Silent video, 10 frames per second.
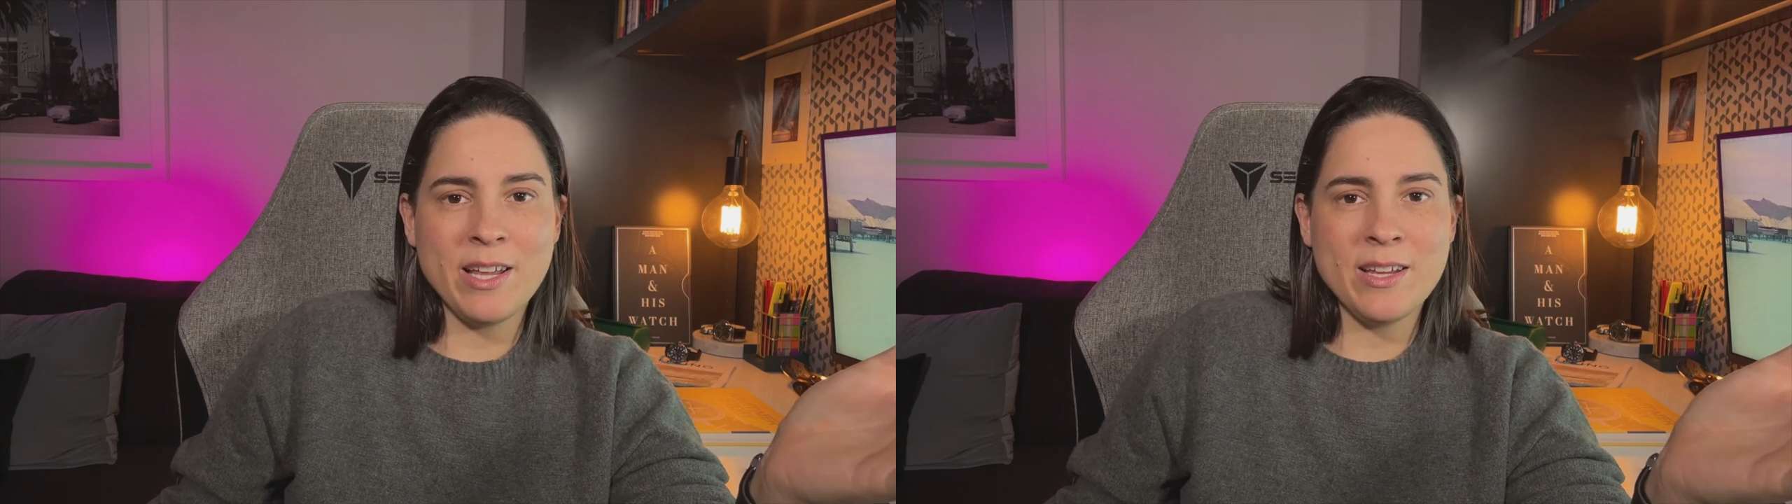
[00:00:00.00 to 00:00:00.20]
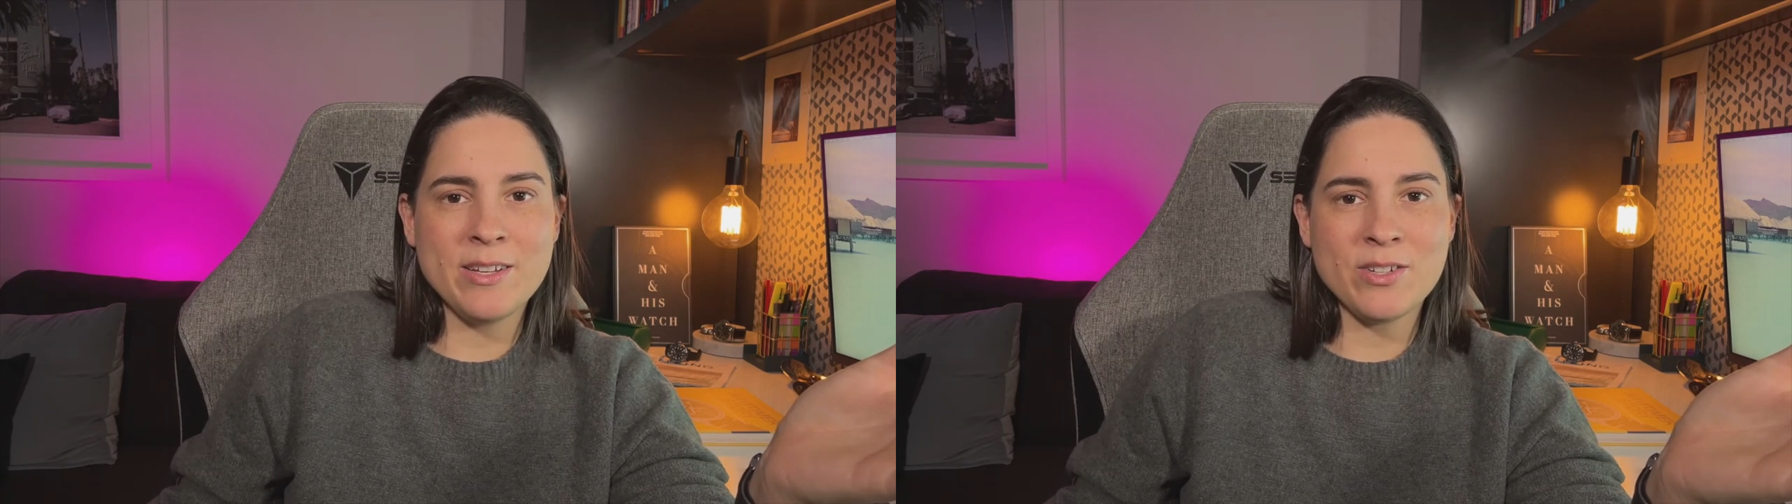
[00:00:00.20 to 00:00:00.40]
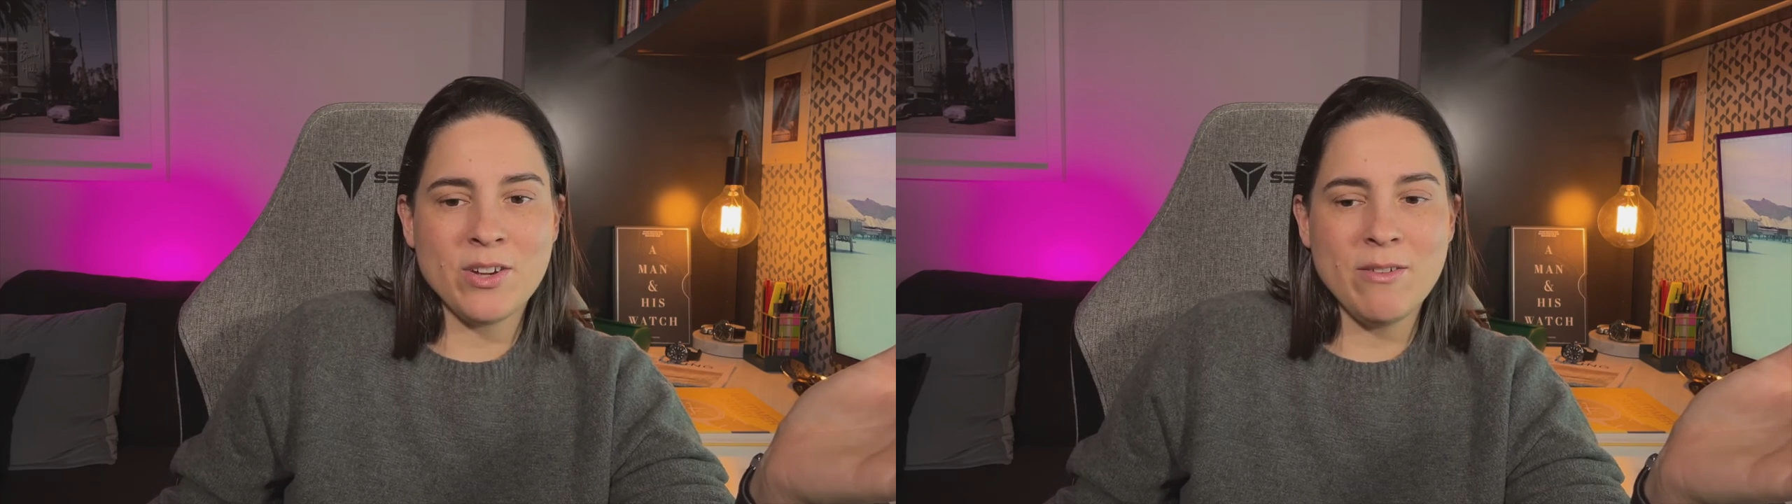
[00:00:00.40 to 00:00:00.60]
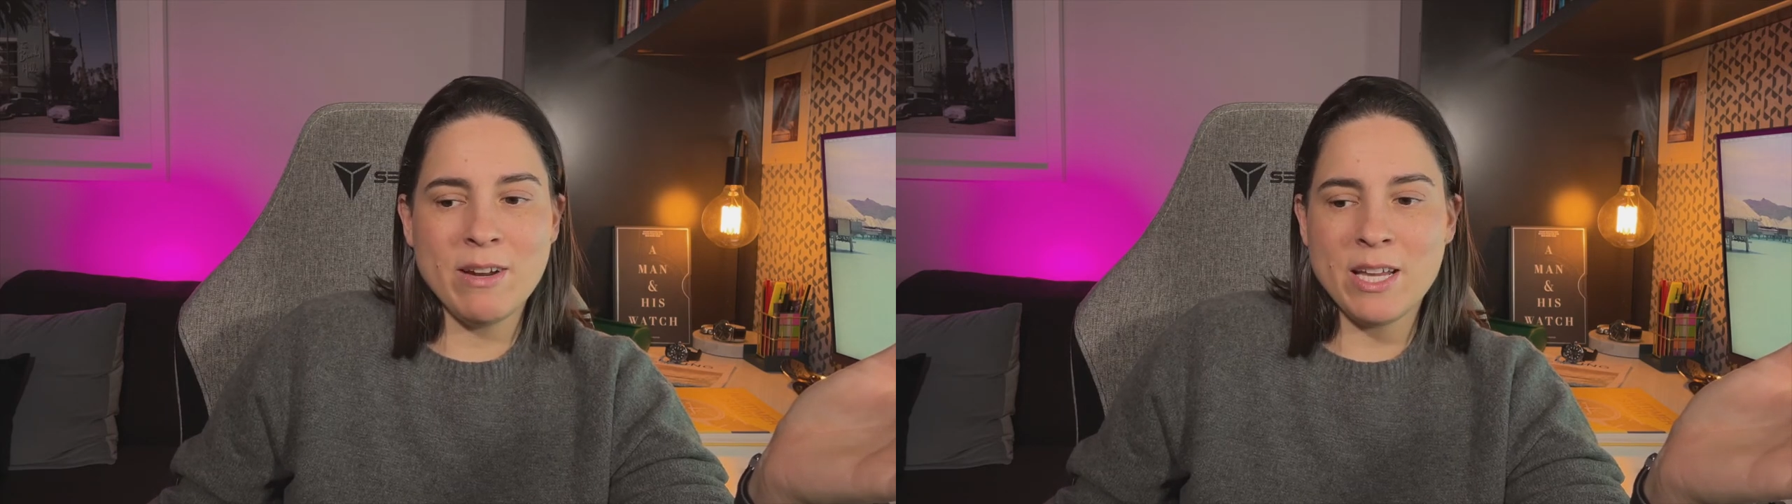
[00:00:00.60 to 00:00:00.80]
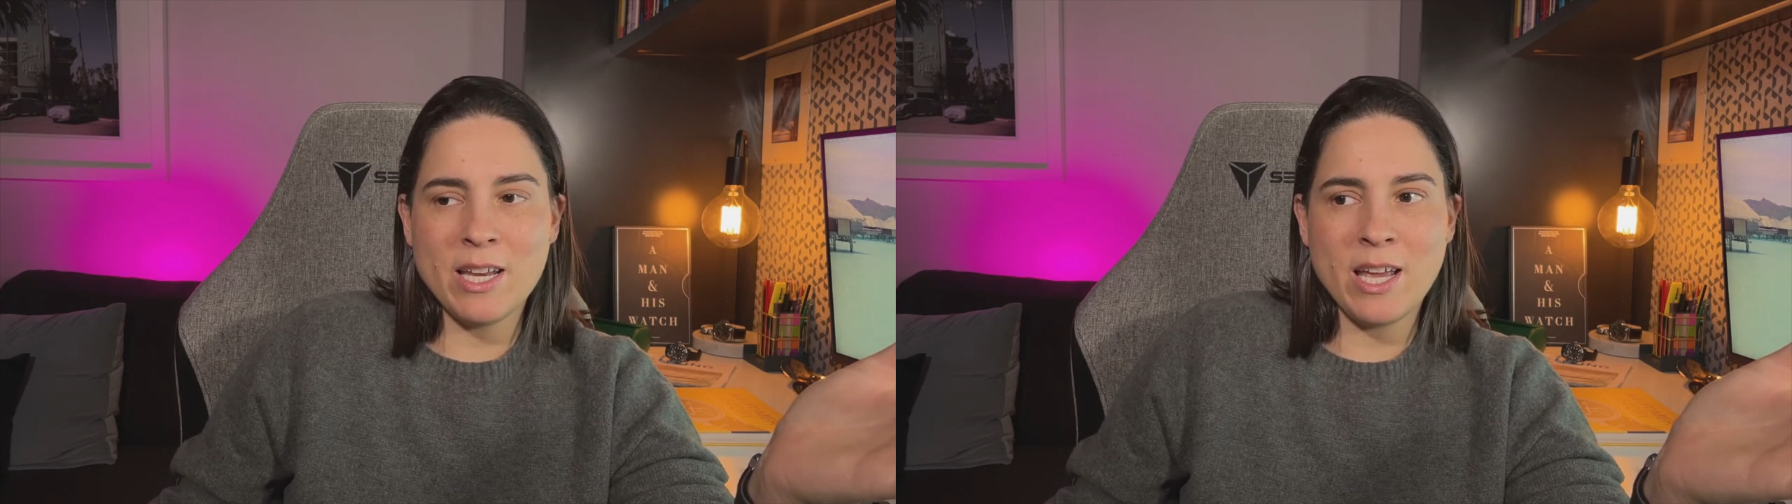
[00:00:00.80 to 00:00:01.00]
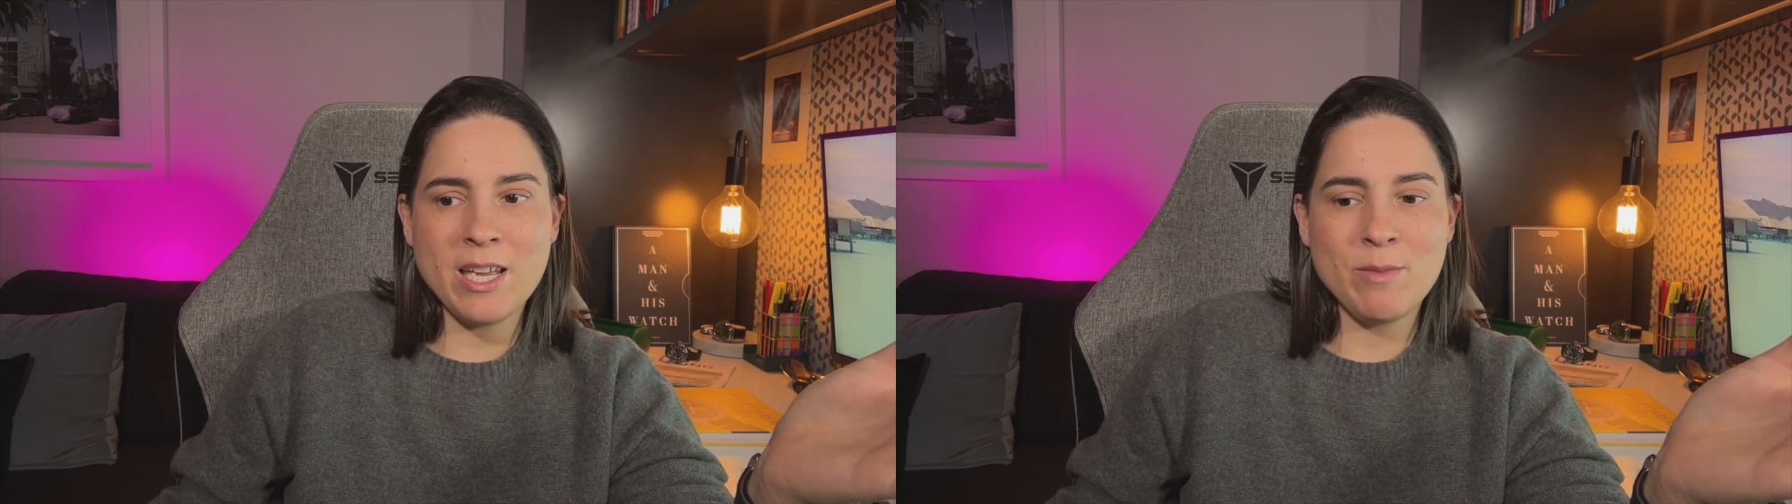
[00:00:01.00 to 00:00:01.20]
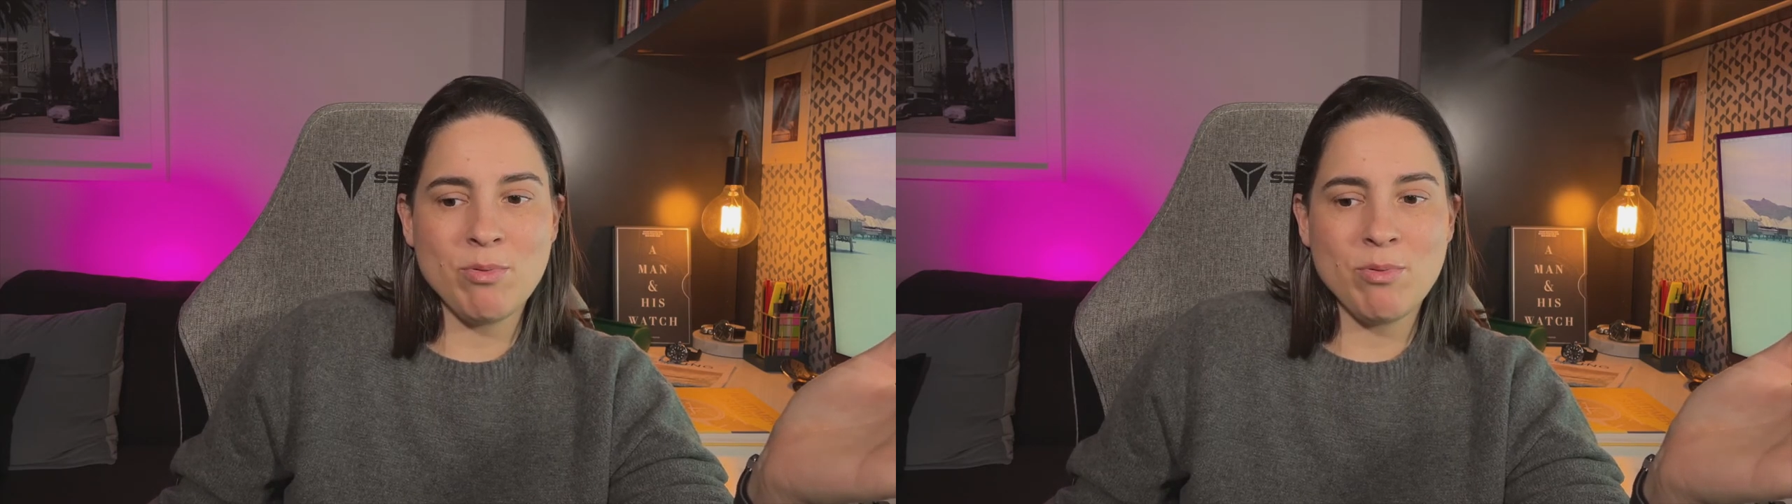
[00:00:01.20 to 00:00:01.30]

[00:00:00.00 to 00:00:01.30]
And I reckon Haig